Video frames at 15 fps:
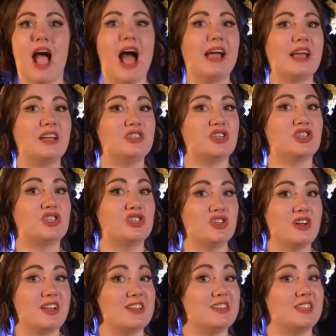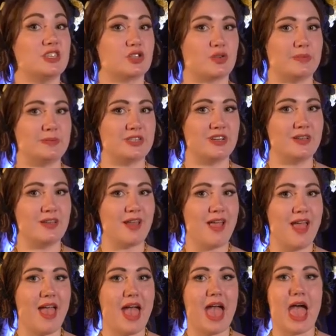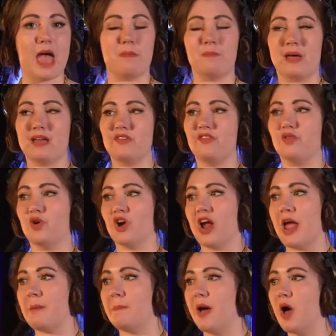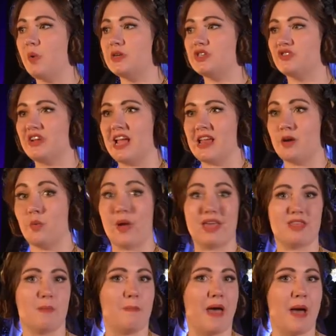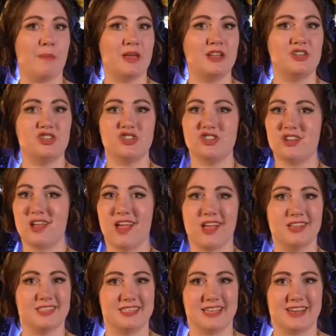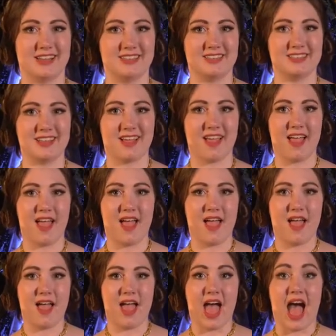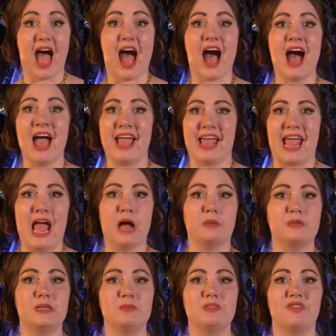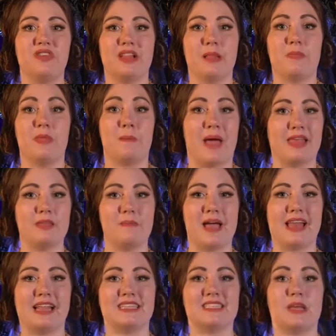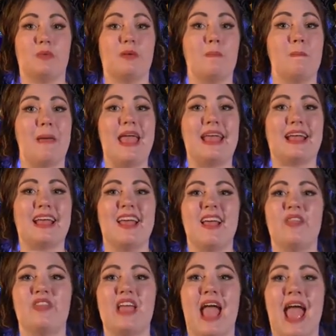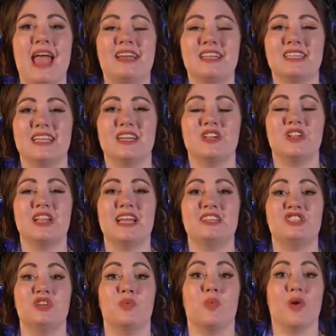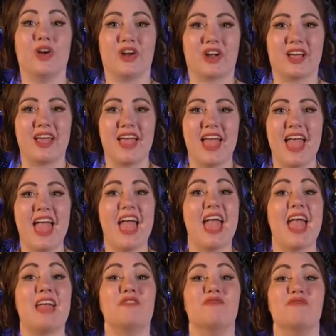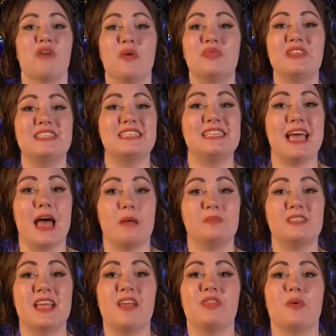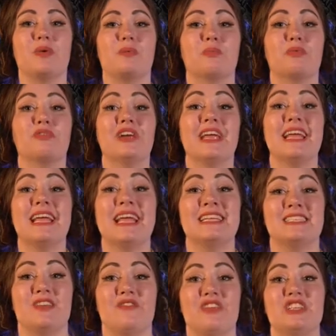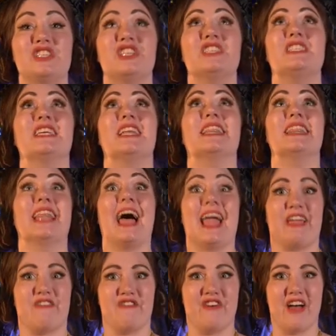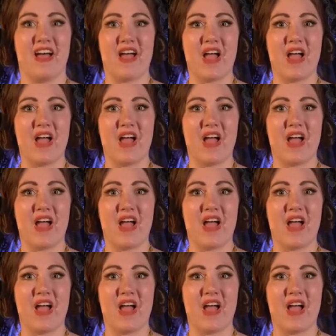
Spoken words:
I understood description and metaphor and poetry in a way that Babbage didn't. I helped him develop the mathematics that would make the analytical engine work and wrote the steps that would bring his invention to life.